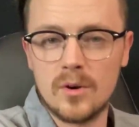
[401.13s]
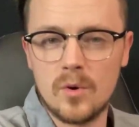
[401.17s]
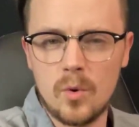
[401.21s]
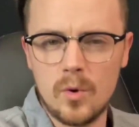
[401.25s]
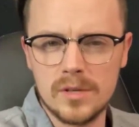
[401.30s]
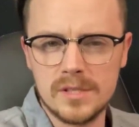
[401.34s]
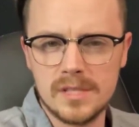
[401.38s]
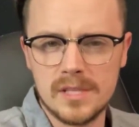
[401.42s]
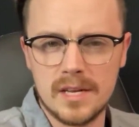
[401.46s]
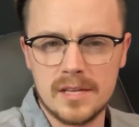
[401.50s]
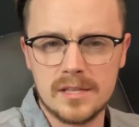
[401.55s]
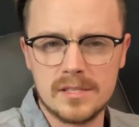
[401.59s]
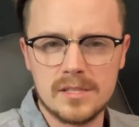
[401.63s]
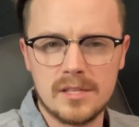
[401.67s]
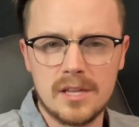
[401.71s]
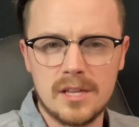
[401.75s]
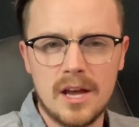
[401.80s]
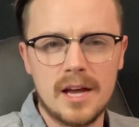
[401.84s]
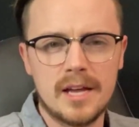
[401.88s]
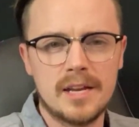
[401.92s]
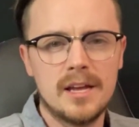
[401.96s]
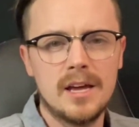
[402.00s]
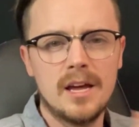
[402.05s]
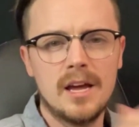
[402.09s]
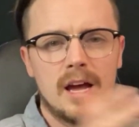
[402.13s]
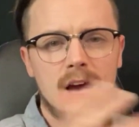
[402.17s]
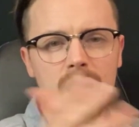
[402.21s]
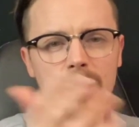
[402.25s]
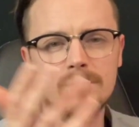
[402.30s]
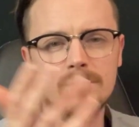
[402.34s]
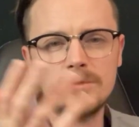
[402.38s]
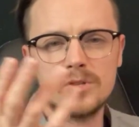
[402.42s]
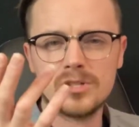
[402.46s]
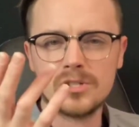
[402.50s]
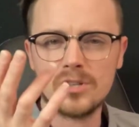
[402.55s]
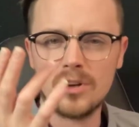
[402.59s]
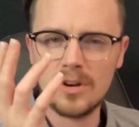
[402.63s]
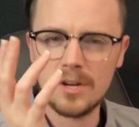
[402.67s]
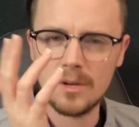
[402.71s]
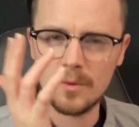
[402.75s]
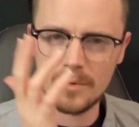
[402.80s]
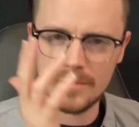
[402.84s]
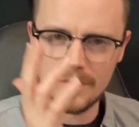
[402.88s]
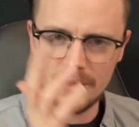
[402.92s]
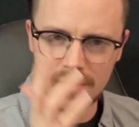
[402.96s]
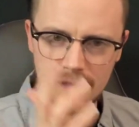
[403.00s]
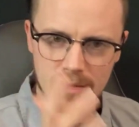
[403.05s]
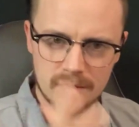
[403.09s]
chords that it's not. I'm just starting
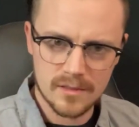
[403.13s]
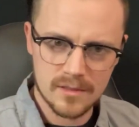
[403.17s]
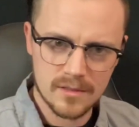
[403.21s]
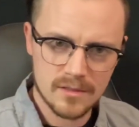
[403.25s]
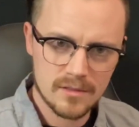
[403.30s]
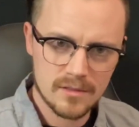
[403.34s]
with this.